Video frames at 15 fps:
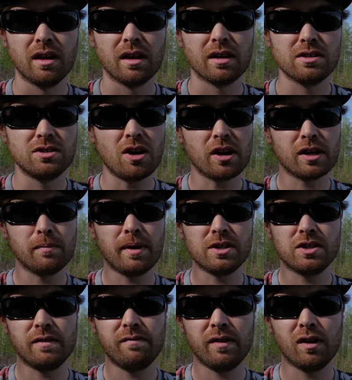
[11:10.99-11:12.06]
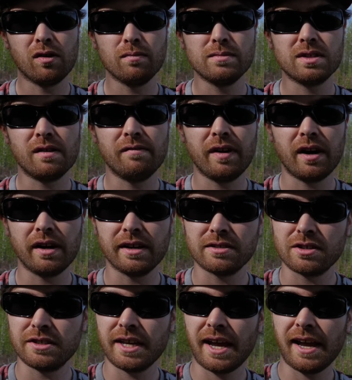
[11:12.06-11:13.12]
because documentary films are very
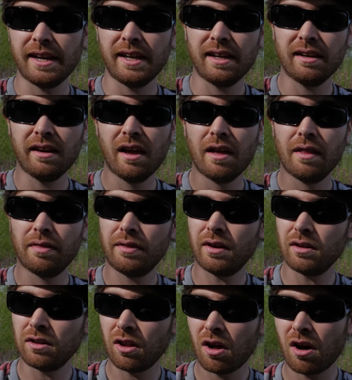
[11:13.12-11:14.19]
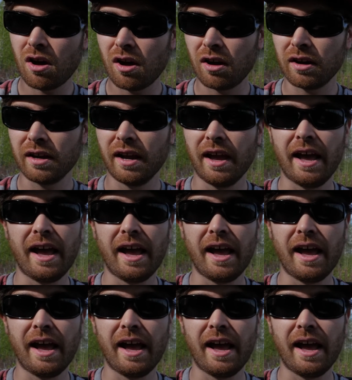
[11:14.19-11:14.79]
entertaining, they're long,